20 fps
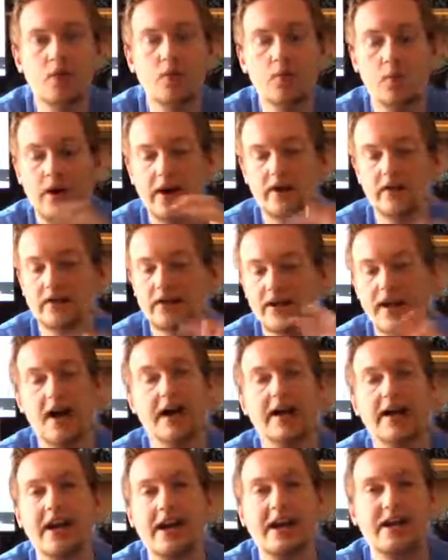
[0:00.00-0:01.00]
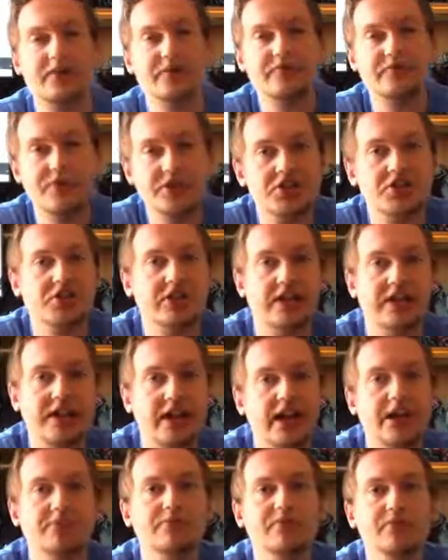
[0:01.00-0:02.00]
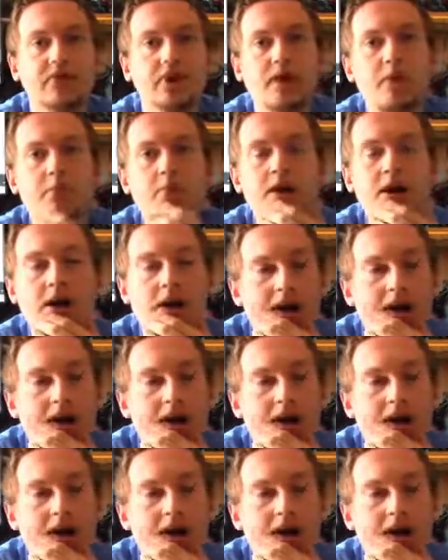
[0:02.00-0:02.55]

where Gigan officially came from.